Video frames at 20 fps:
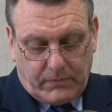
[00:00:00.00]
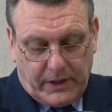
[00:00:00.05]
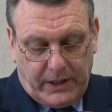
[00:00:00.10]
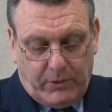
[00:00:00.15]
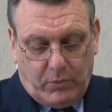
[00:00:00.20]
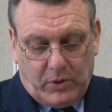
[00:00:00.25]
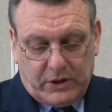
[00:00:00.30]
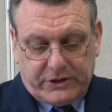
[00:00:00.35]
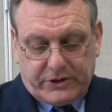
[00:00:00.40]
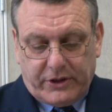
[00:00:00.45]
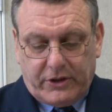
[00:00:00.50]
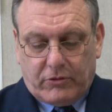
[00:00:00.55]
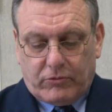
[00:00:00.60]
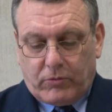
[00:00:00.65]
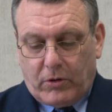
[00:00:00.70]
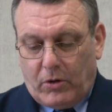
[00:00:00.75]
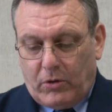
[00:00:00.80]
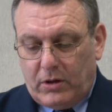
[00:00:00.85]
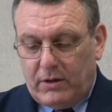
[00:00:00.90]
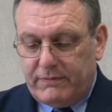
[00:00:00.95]
It wasn't a
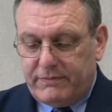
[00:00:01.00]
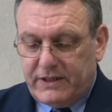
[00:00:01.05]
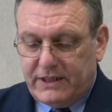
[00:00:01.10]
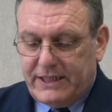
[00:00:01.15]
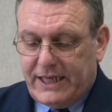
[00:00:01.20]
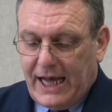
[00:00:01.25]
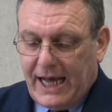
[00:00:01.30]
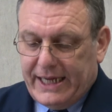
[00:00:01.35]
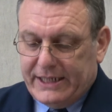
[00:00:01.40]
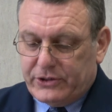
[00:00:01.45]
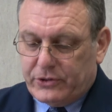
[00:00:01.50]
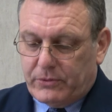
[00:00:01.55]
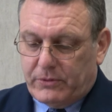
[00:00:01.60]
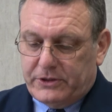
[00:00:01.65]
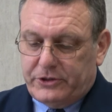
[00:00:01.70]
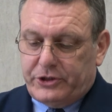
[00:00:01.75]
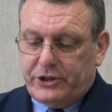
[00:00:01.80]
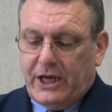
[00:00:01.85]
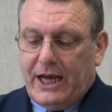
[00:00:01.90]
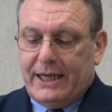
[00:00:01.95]
roll of the dice or
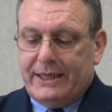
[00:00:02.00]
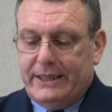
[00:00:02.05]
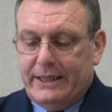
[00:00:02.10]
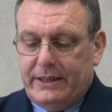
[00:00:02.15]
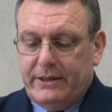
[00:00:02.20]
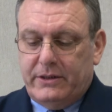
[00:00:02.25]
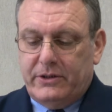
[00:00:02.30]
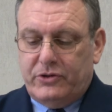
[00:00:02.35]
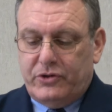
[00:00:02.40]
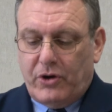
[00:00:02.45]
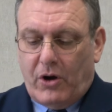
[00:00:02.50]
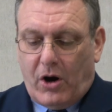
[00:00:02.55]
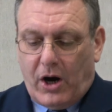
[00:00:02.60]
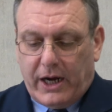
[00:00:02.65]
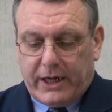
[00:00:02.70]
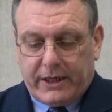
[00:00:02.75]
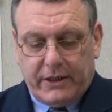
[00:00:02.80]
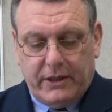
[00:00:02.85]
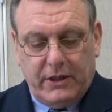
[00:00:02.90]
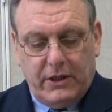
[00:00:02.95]
a shot in the
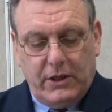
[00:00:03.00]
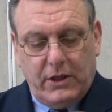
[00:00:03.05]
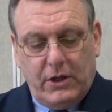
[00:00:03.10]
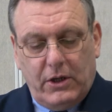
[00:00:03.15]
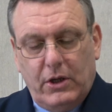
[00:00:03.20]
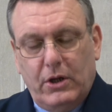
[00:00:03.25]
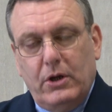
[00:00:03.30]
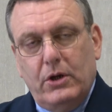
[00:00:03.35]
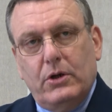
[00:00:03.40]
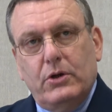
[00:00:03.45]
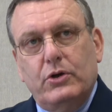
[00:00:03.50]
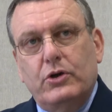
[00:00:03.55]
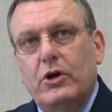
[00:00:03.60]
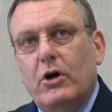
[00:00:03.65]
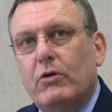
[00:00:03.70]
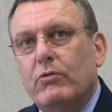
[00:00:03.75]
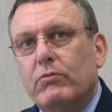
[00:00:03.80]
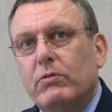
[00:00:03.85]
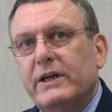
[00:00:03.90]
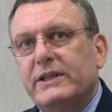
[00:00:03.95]
dark.
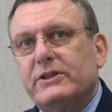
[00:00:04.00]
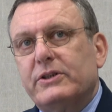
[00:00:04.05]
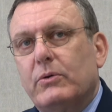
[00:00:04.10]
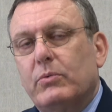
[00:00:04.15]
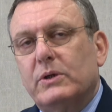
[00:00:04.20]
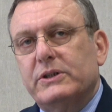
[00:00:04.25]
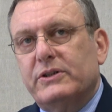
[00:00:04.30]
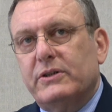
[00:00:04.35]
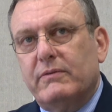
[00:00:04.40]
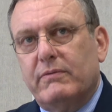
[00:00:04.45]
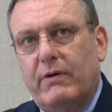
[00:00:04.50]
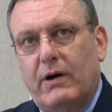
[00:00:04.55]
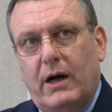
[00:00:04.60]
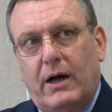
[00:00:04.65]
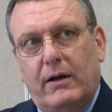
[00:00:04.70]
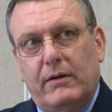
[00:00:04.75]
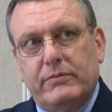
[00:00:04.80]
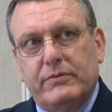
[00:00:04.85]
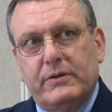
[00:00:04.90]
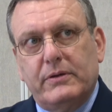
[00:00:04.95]
No risk was
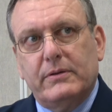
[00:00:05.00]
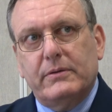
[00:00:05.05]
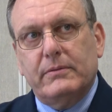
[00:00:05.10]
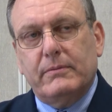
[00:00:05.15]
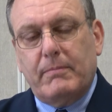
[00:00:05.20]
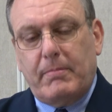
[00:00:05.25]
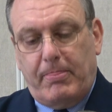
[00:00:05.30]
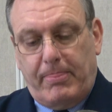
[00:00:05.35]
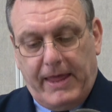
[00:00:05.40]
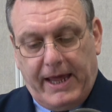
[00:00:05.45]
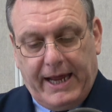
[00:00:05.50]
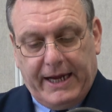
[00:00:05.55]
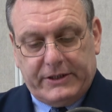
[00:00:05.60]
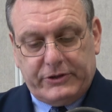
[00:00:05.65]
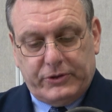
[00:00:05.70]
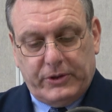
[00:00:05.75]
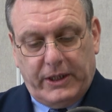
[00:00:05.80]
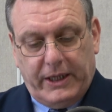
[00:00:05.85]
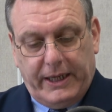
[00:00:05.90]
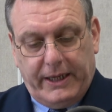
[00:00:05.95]
involved,
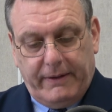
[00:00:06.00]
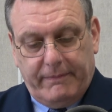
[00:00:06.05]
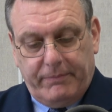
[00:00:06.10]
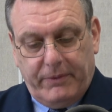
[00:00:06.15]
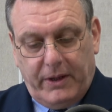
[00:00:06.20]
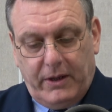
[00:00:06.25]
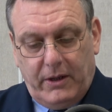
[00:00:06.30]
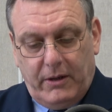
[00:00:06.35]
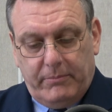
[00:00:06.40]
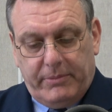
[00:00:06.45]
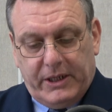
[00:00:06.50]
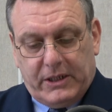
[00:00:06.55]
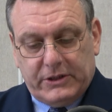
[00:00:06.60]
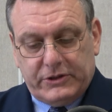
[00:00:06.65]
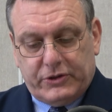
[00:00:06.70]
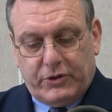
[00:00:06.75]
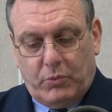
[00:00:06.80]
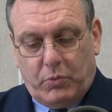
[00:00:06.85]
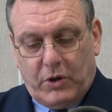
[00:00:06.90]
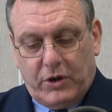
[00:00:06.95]
actually,
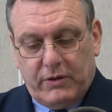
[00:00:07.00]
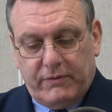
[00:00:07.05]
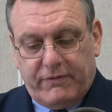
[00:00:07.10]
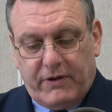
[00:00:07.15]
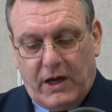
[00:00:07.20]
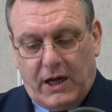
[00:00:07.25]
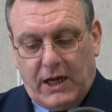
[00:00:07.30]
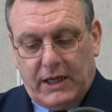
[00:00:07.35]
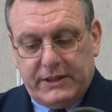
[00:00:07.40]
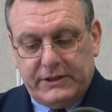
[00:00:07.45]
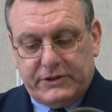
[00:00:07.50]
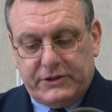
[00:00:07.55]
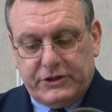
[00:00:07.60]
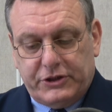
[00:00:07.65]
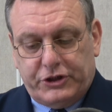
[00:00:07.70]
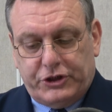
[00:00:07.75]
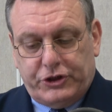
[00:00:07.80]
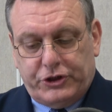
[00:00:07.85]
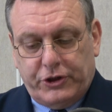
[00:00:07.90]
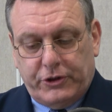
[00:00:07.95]
because the Word of God is the
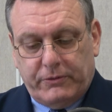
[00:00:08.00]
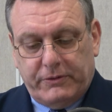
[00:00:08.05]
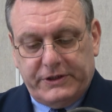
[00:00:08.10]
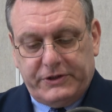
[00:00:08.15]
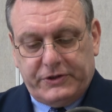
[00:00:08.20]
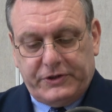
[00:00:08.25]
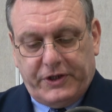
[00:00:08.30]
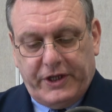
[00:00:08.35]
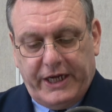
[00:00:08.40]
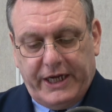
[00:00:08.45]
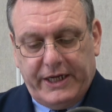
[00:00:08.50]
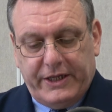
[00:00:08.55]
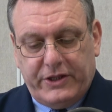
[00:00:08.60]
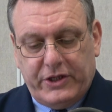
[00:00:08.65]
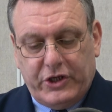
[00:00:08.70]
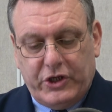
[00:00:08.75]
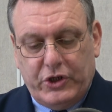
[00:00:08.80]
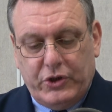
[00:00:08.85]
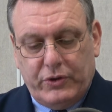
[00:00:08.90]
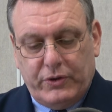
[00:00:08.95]
surest thing in
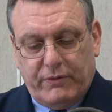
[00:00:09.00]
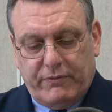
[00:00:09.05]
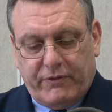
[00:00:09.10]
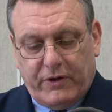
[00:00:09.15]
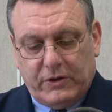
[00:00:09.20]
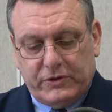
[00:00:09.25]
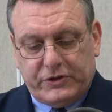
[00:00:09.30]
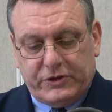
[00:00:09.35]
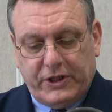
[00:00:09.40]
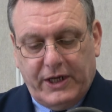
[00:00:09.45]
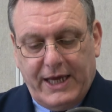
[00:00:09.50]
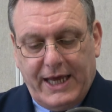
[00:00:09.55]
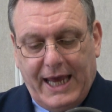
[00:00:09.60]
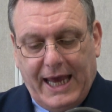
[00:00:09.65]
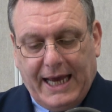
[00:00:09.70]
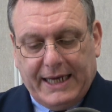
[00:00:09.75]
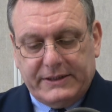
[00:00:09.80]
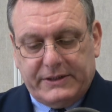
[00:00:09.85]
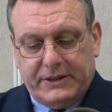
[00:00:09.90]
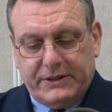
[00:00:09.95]
the universe,
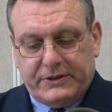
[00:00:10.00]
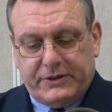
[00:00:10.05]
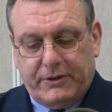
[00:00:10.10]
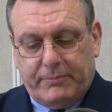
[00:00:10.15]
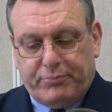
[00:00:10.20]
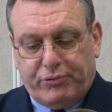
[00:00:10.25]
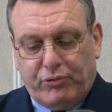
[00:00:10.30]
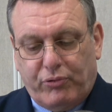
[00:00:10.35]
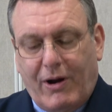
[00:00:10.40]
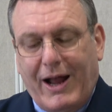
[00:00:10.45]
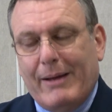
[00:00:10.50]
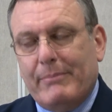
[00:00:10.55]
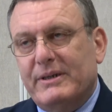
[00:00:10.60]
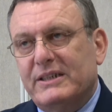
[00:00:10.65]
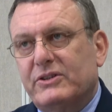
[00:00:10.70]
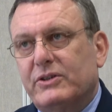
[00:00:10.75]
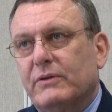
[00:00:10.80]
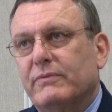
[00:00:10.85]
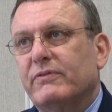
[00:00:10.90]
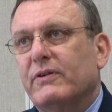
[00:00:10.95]
as is the
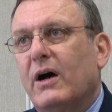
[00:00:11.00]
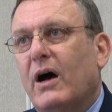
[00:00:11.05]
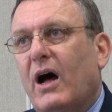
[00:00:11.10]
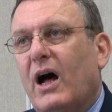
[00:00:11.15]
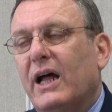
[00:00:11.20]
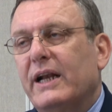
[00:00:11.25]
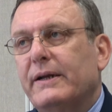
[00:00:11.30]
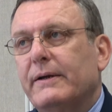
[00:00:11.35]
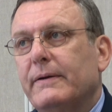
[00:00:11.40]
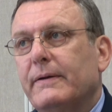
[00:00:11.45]
promise of God.